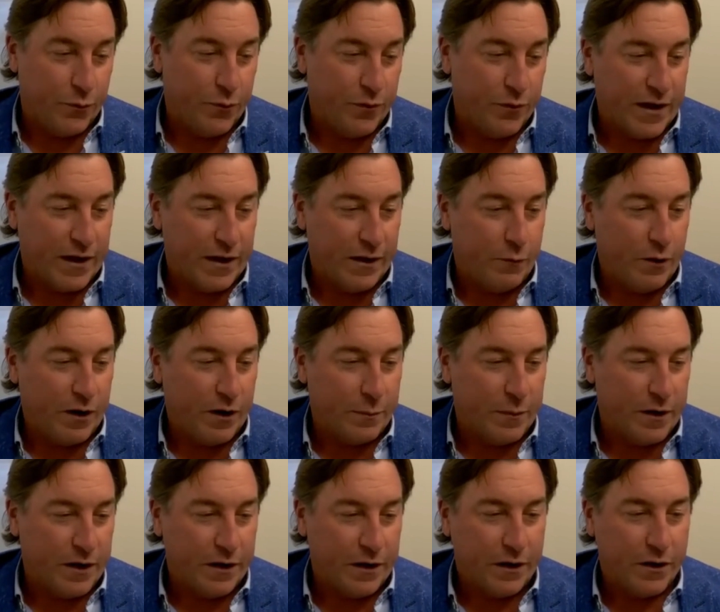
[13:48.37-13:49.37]
through that, he
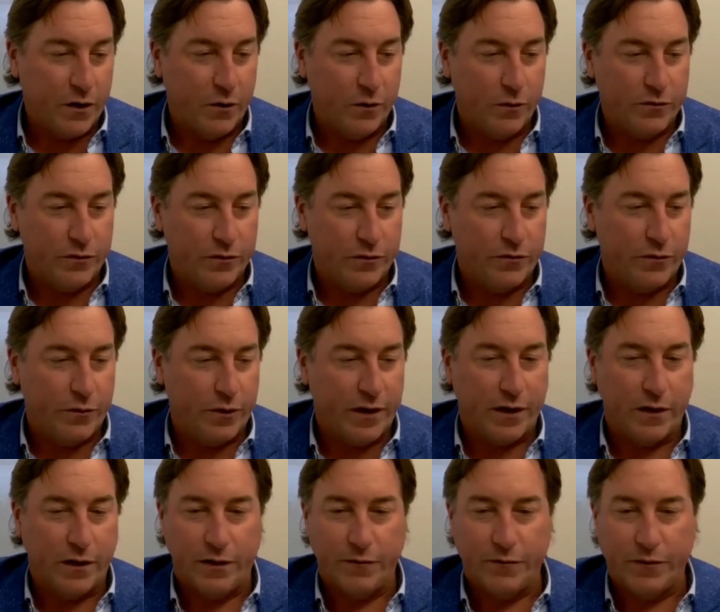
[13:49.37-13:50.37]
recommended a coach. And so I
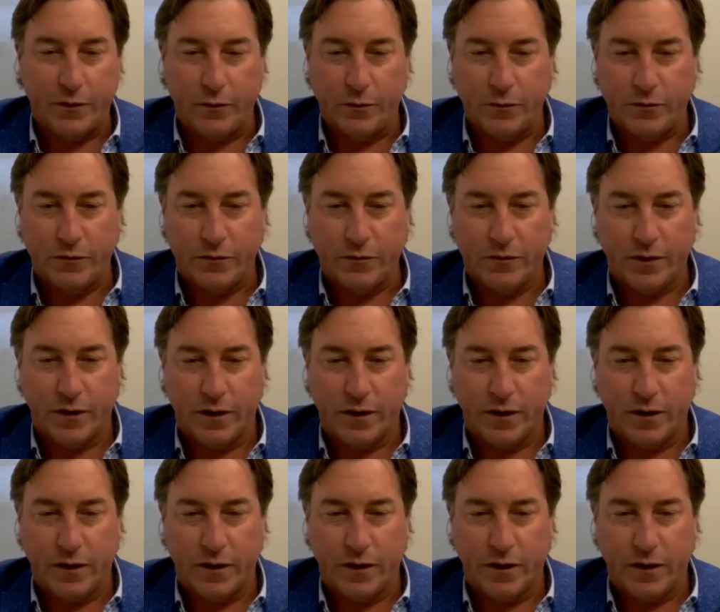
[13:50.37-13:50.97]
got a life coach.